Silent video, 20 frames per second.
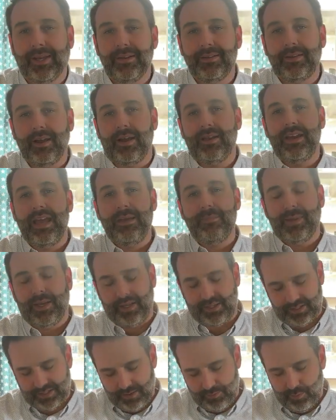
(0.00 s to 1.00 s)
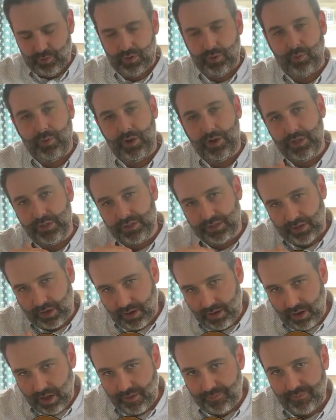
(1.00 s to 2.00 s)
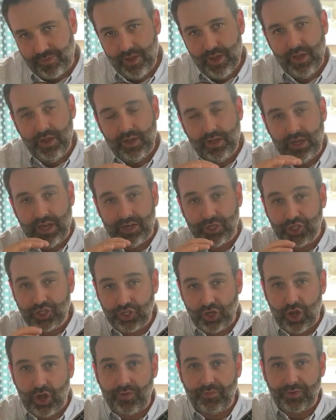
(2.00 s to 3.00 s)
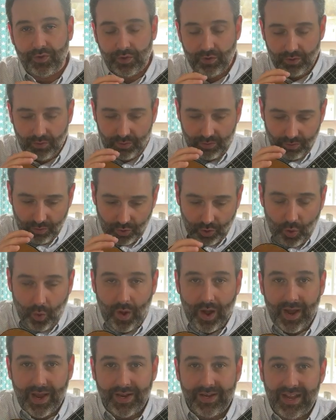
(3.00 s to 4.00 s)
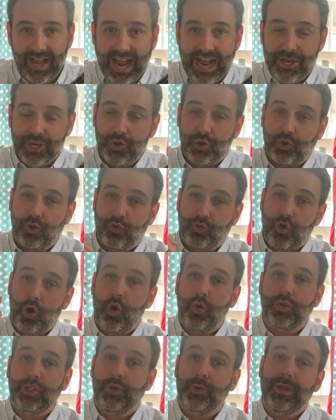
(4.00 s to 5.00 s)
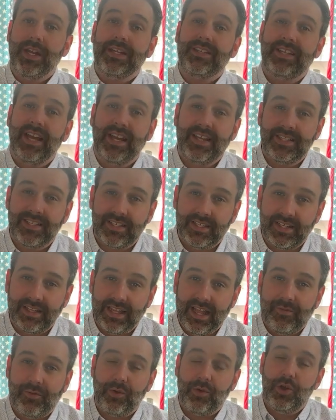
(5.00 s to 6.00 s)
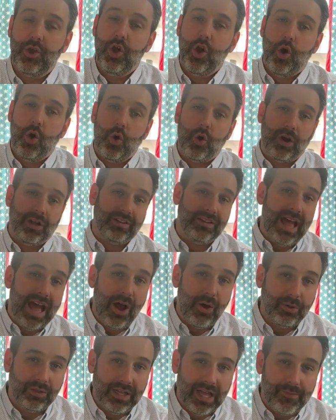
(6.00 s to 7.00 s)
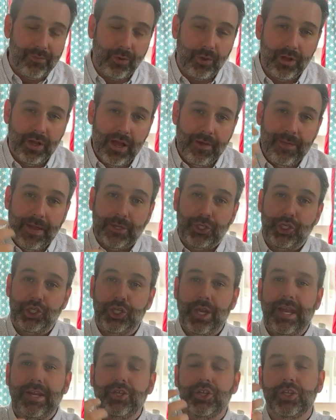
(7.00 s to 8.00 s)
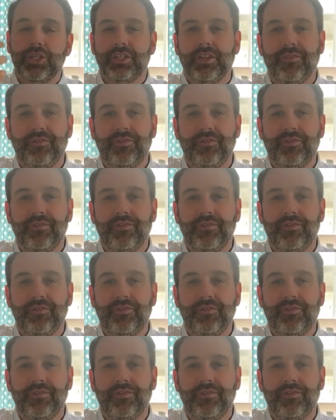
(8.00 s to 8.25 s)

And dynamic is somewhere where you start off kind of soft or quiet, and you grow to an intense level or a loud level that changes the